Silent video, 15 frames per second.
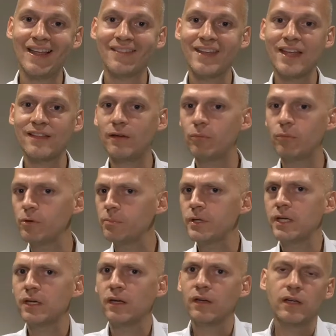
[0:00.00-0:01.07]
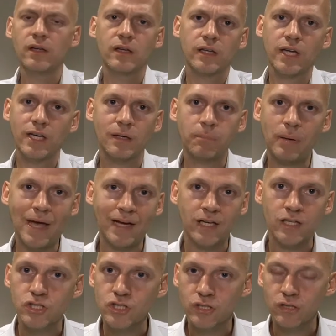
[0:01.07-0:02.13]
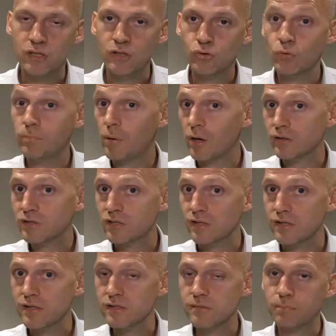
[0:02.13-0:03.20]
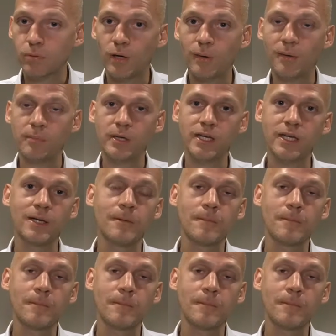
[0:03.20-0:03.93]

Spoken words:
then they will be getting packaged into boxes probably